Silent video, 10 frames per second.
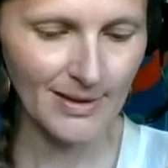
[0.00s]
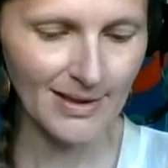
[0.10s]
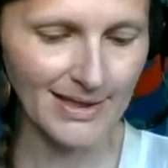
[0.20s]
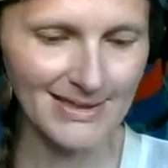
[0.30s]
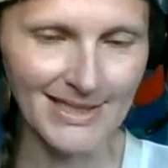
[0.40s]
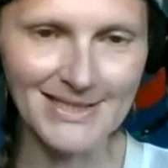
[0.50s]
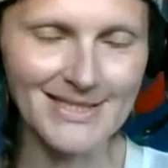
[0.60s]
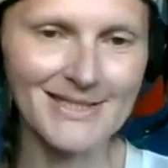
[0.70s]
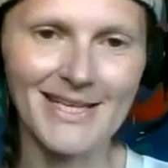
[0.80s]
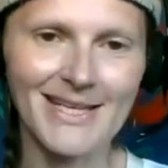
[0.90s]
and that
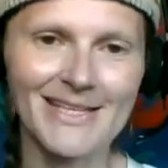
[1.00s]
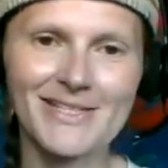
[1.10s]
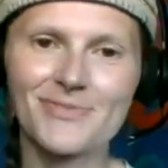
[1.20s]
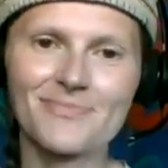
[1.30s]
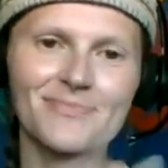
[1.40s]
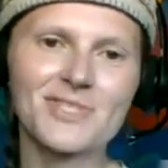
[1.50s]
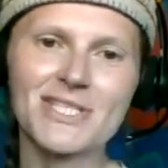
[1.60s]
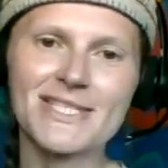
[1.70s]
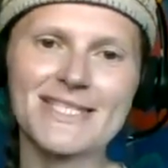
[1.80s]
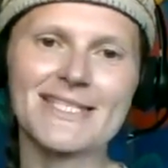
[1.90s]
it
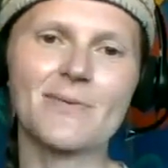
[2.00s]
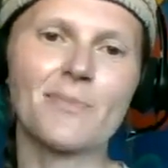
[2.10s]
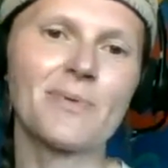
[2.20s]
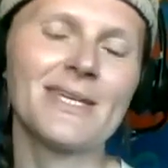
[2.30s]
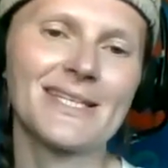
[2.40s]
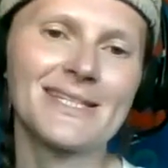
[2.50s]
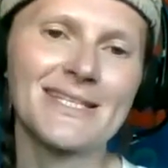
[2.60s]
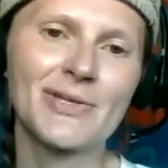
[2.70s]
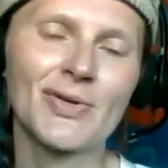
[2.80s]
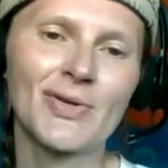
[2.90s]
just disappeared.
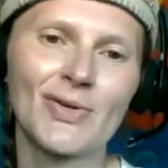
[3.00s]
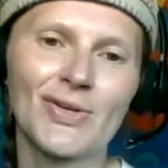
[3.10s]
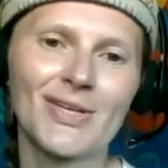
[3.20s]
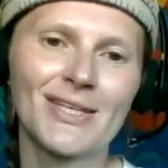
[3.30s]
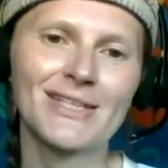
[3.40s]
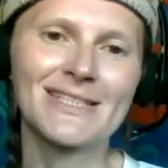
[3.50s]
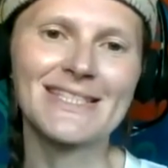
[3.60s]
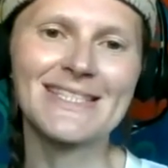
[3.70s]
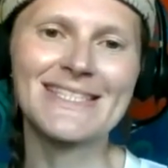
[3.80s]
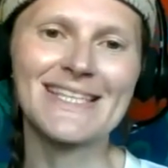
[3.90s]

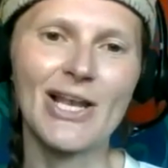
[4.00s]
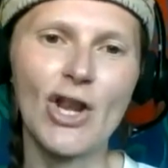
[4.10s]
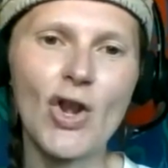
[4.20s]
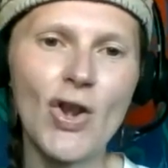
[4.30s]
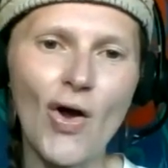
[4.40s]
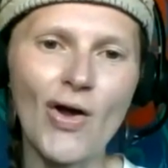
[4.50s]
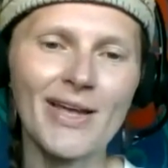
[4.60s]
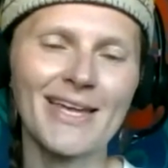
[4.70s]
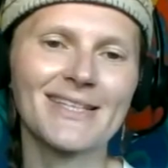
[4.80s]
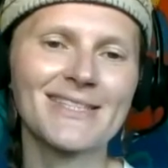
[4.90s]
This
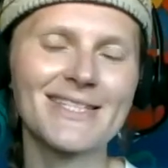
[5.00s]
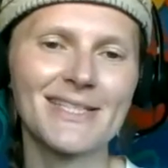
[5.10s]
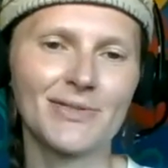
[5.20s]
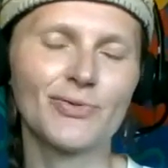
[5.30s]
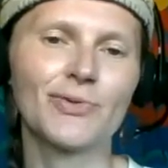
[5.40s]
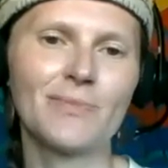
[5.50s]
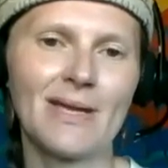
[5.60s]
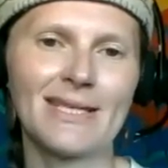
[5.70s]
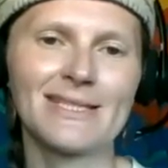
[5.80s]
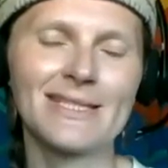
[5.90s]
longing still
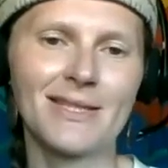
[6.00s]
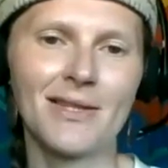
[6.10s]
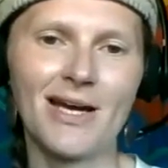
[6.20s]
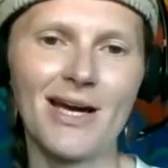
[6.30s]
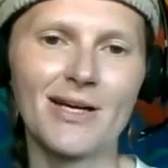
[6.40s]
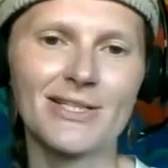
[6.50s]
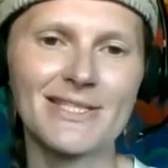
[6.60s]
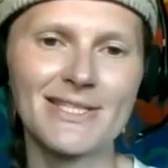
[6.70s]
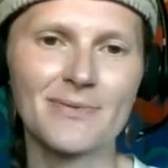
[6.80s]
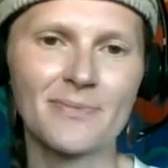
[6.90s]
remained in the
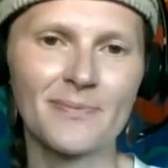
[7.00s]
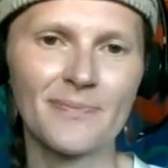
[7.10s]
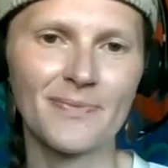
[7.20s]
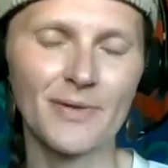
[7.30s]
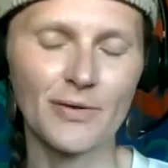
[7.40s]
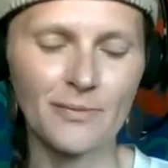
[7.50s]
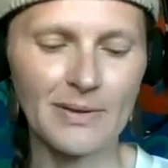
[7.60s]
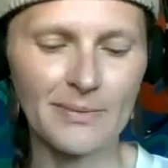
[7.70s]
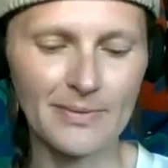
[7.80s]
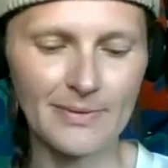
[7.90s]
hearts of
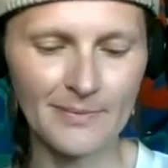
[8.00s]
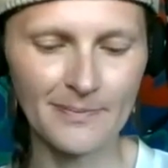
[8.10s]
people.